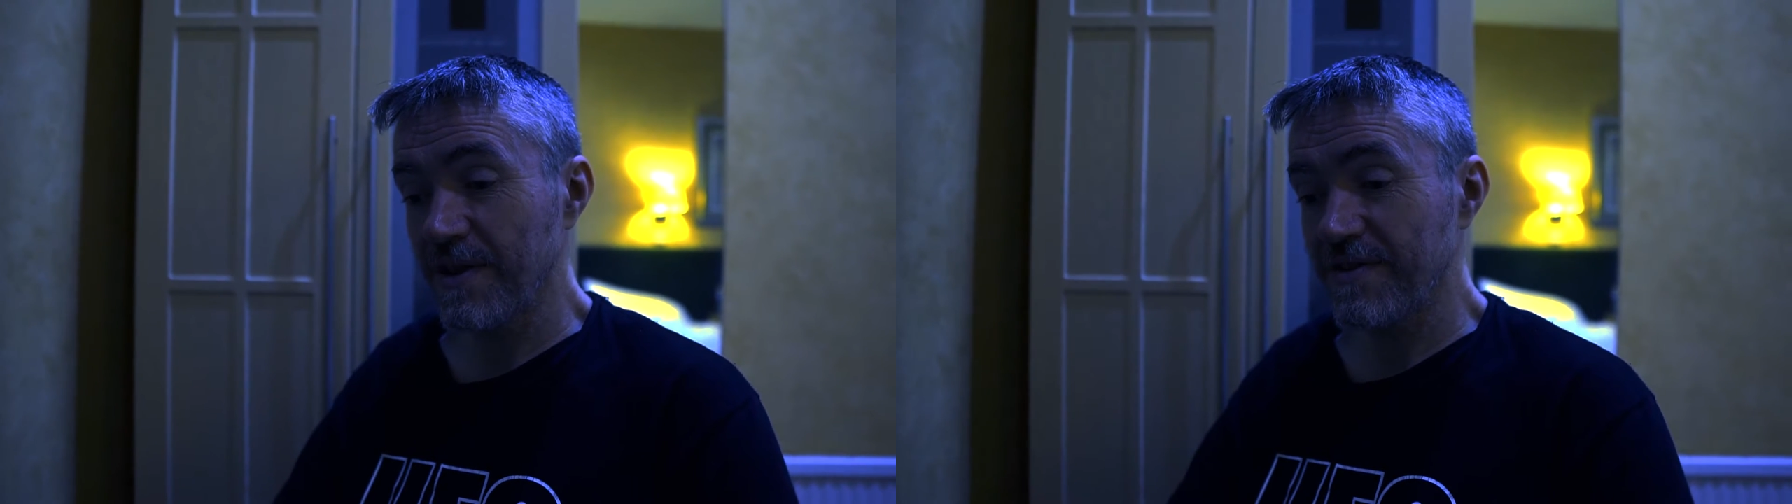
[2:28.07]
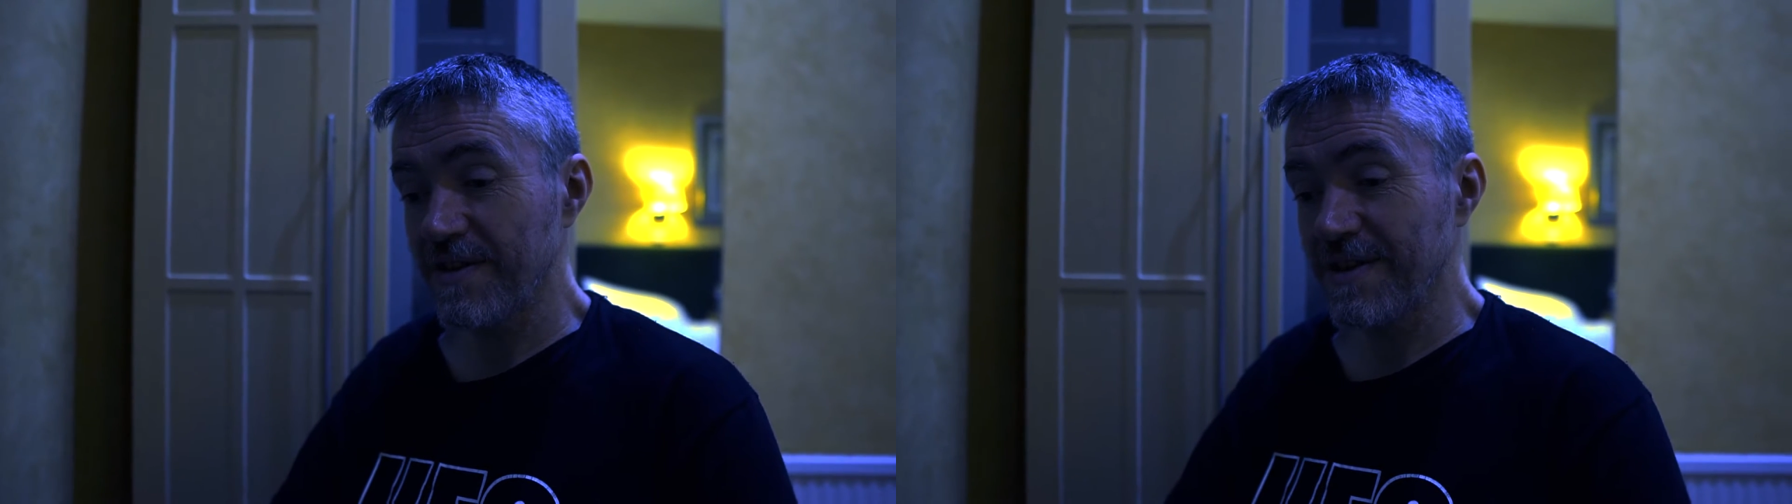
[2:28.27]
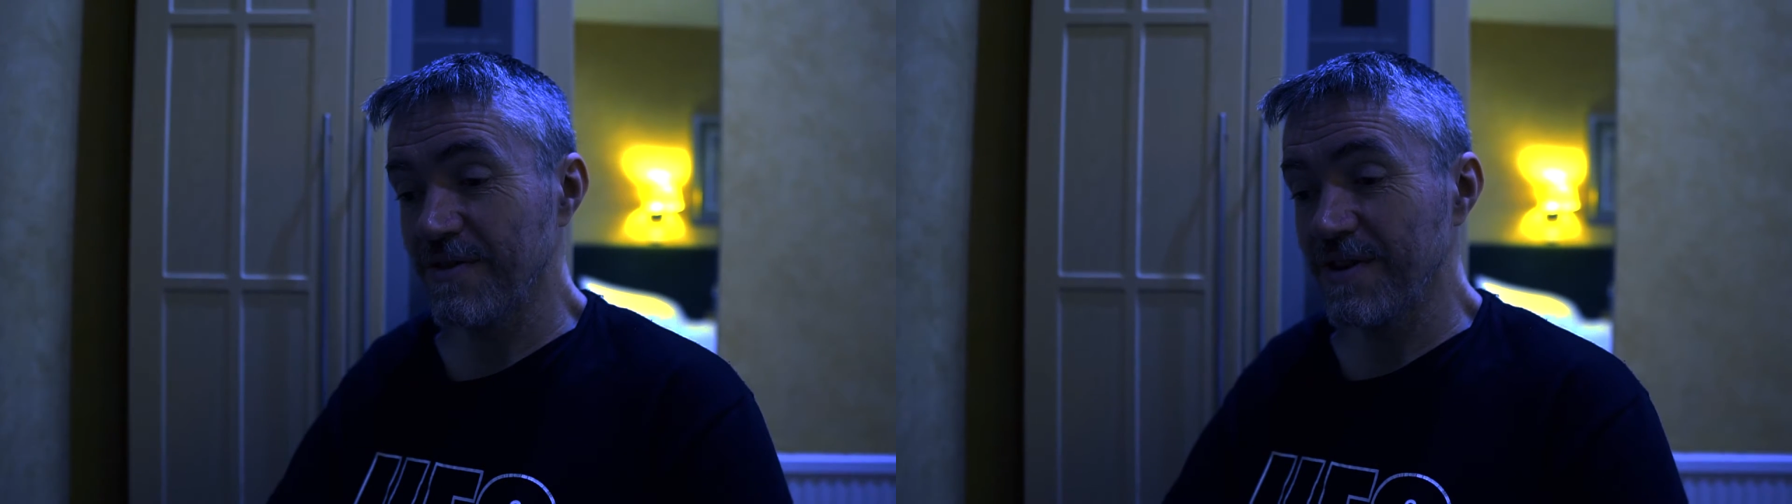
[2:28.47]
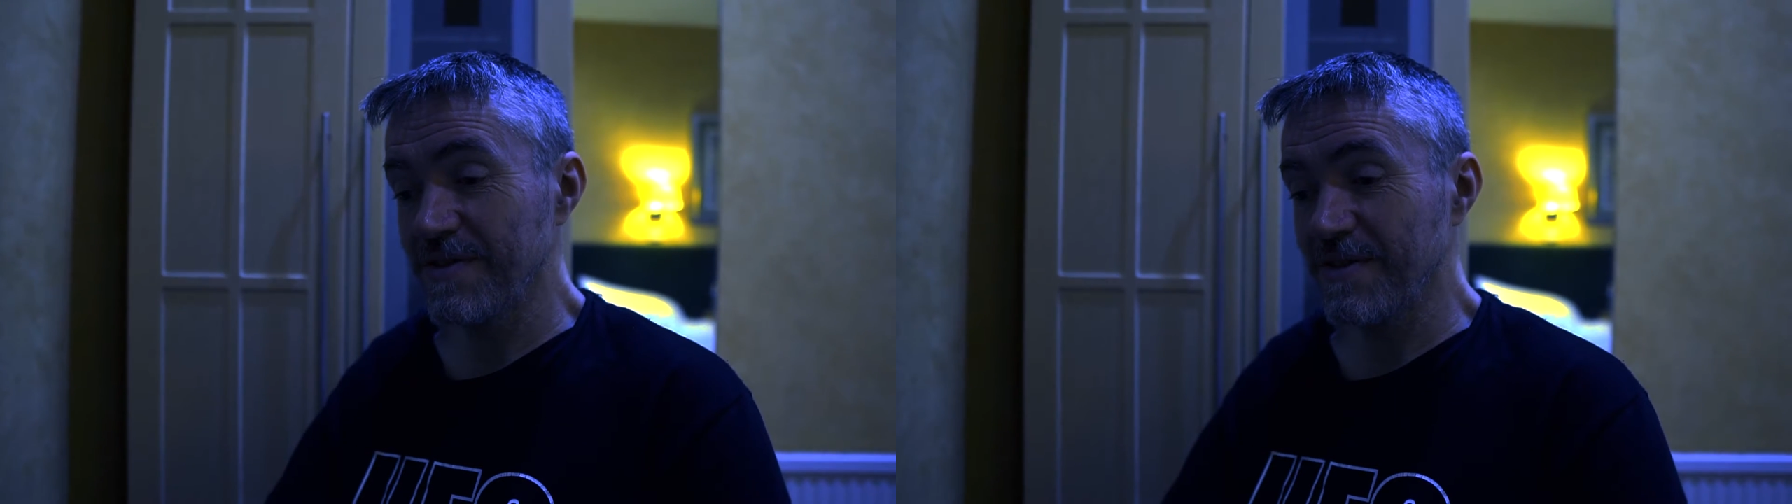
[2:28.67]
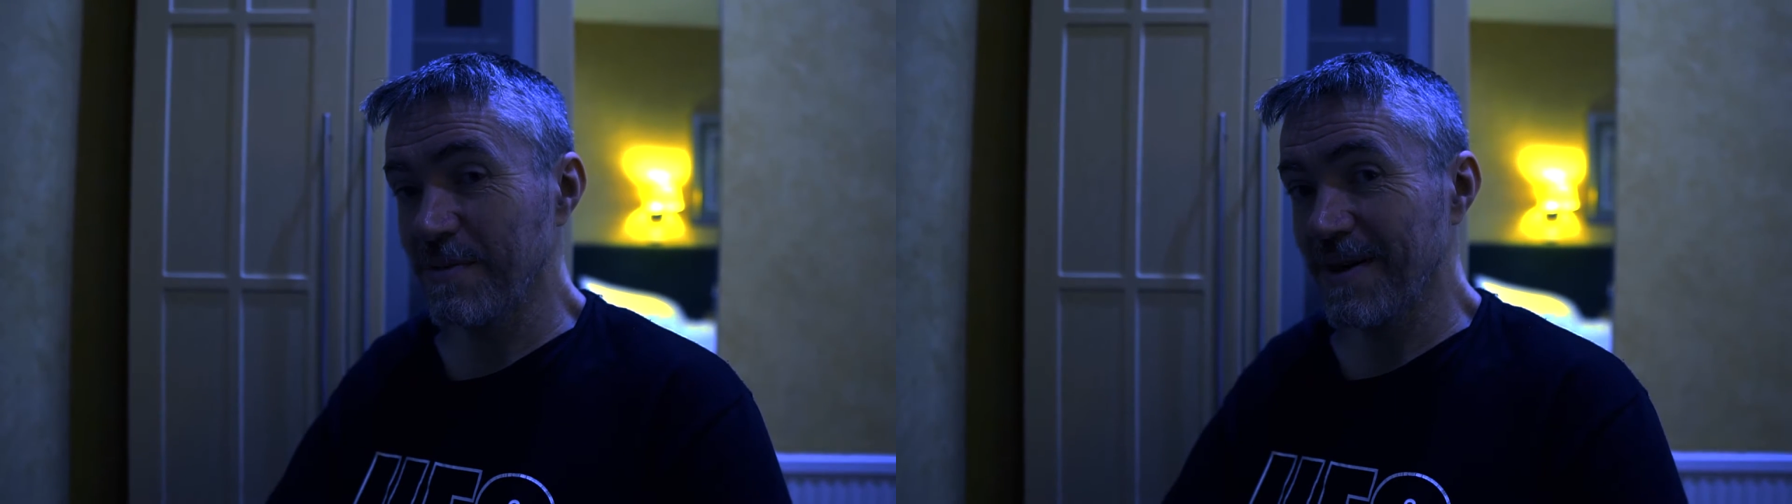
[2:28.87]
of trying to
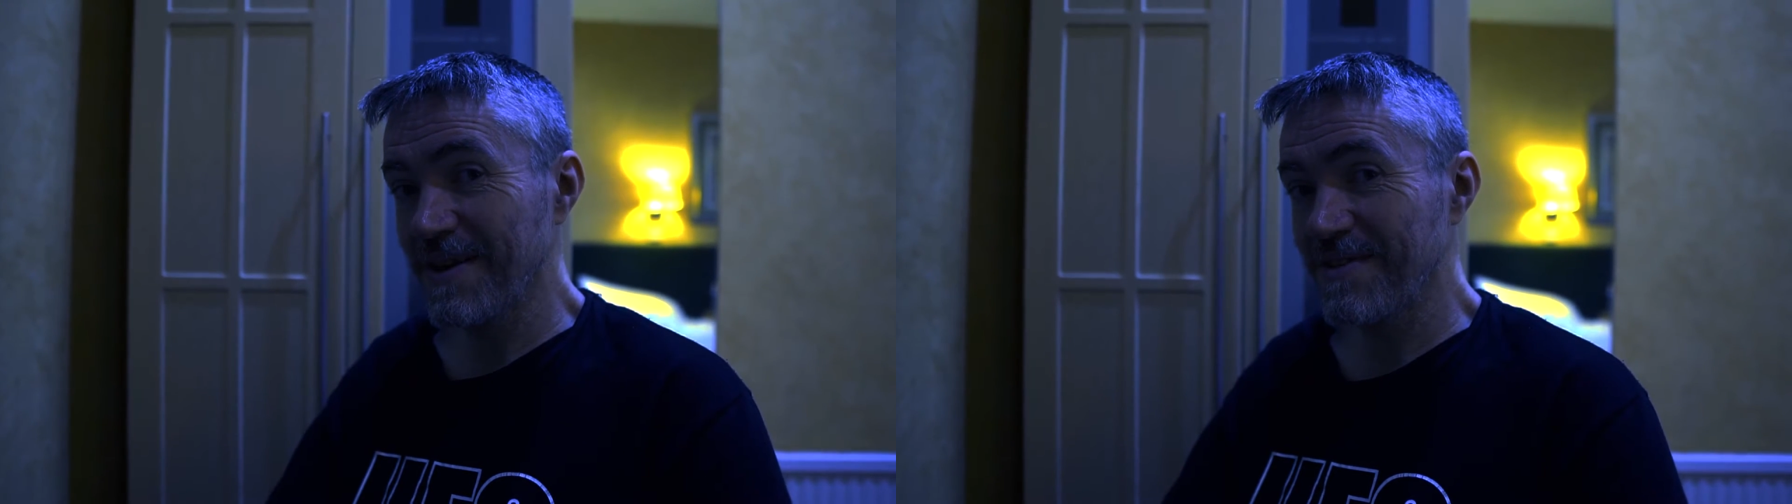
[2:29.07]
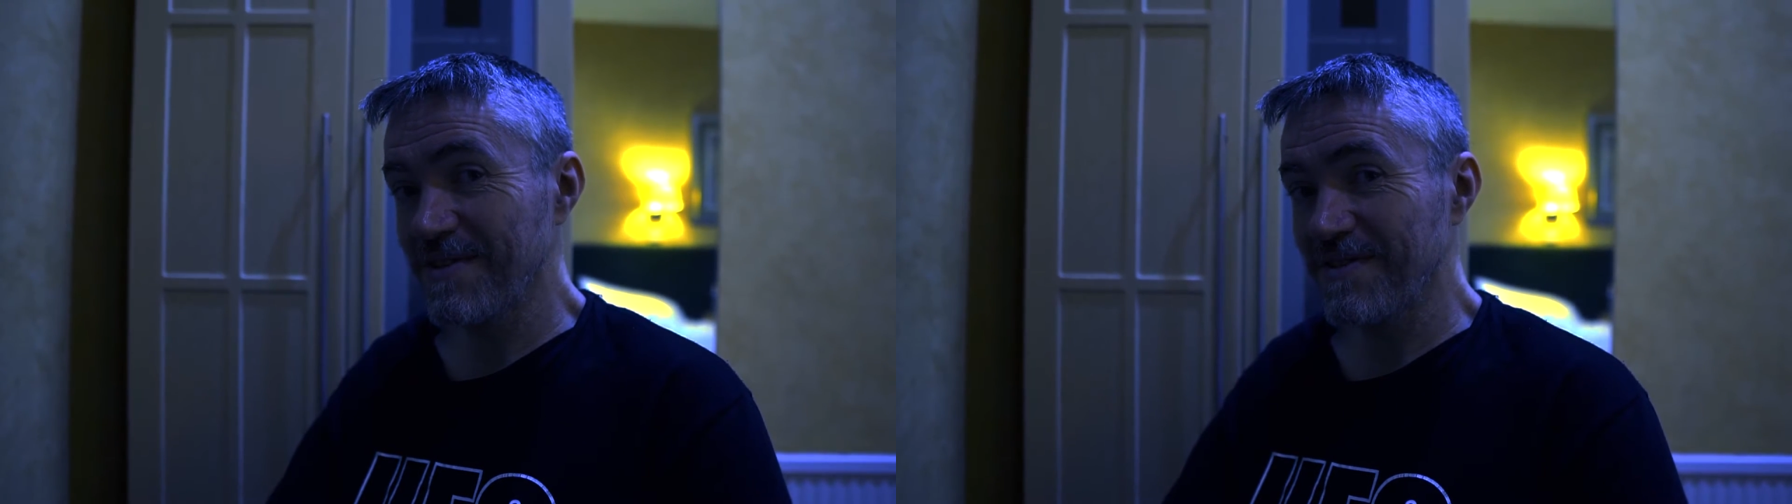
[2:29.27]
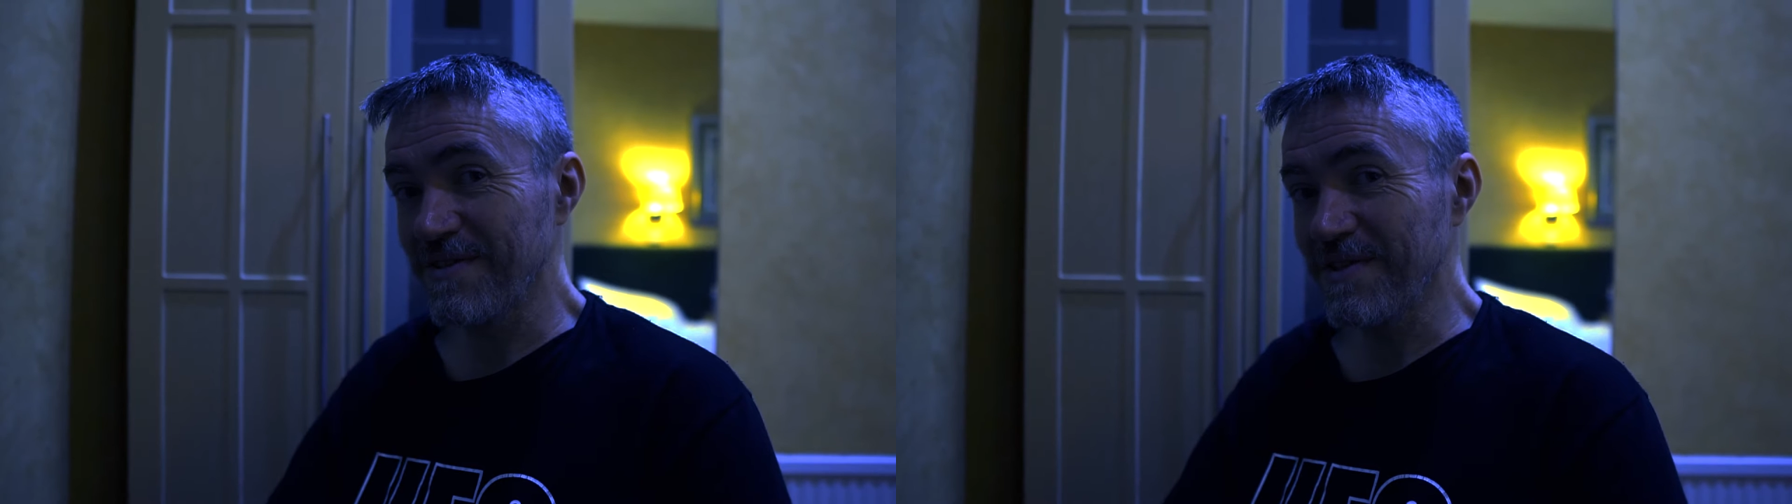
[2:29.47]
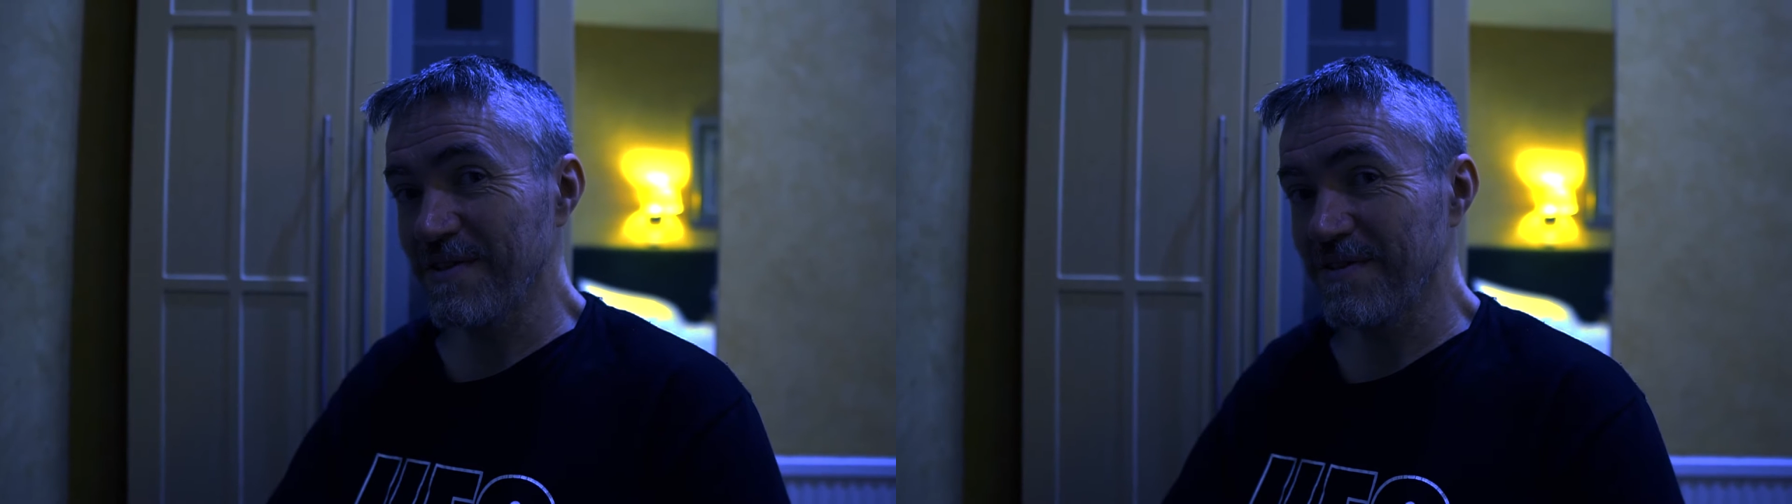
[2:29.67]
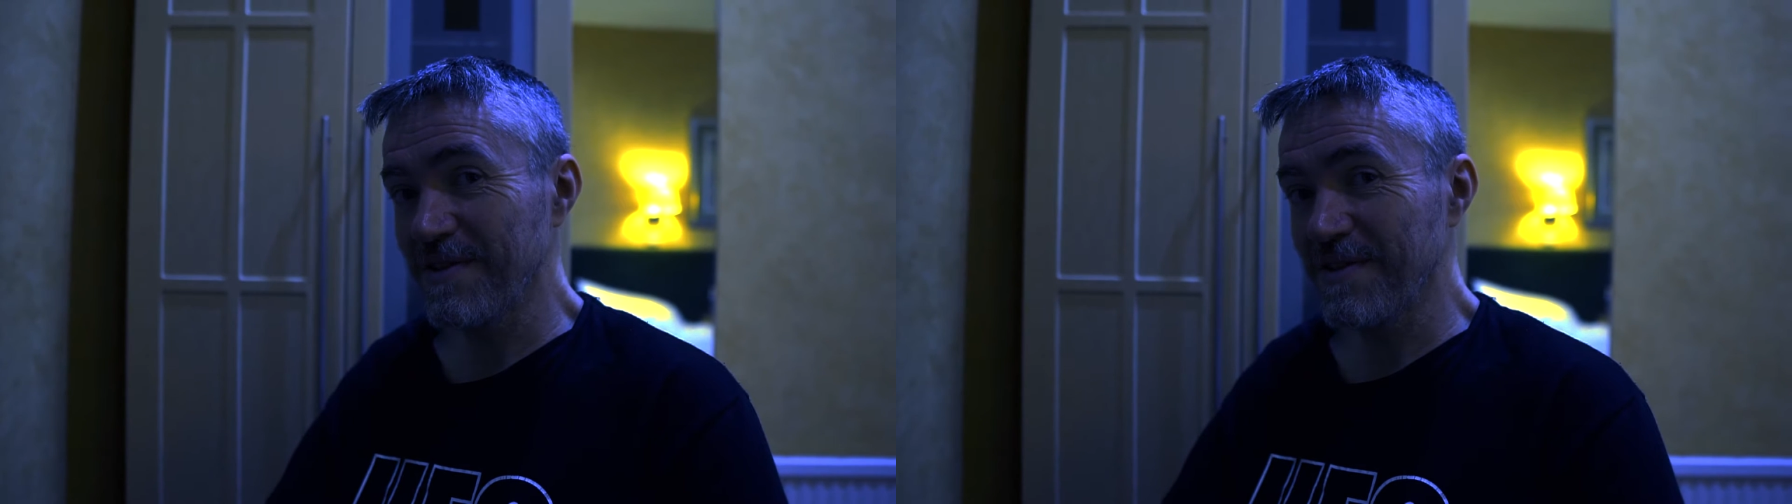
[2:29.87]
read their minds and stuff.